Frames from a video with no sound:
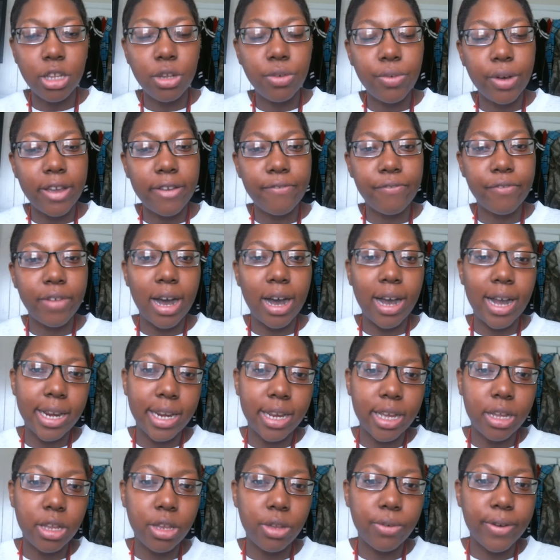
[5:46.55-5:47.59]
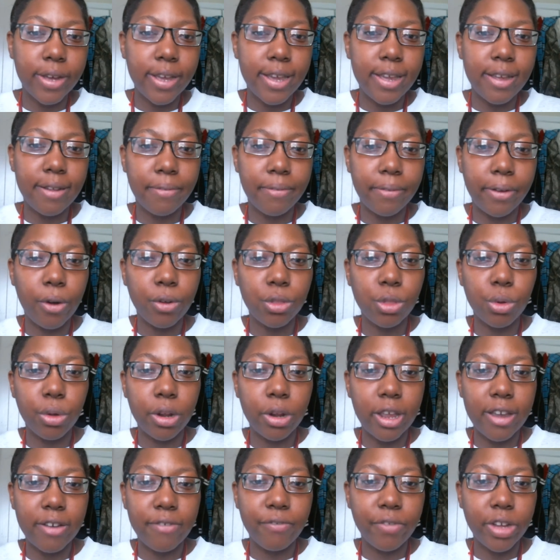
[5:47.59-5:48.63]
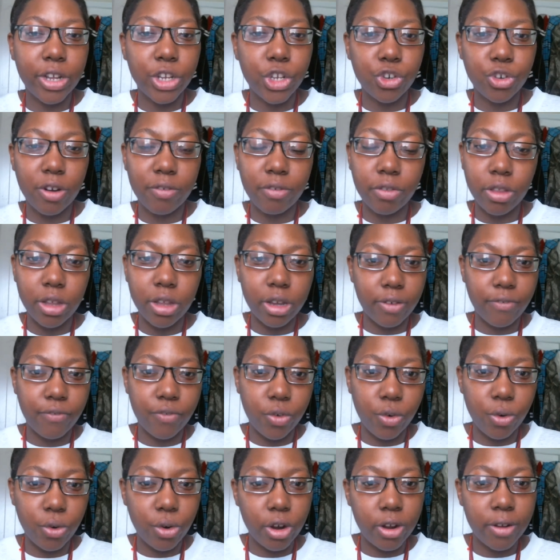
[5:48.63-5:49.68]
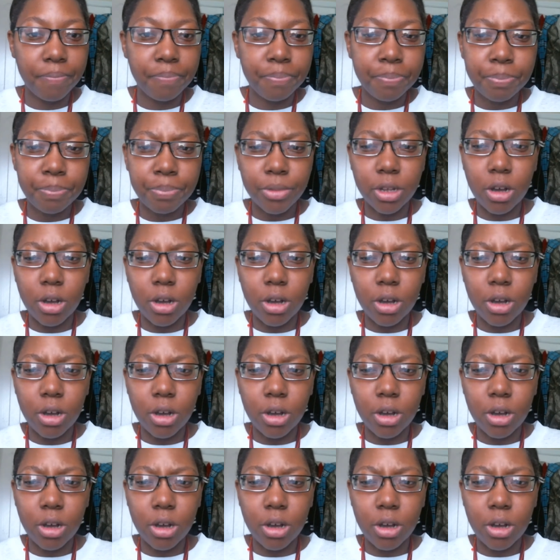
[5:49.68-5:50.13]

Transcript: You ain't find it. You ain't go through the adventure of looking for it,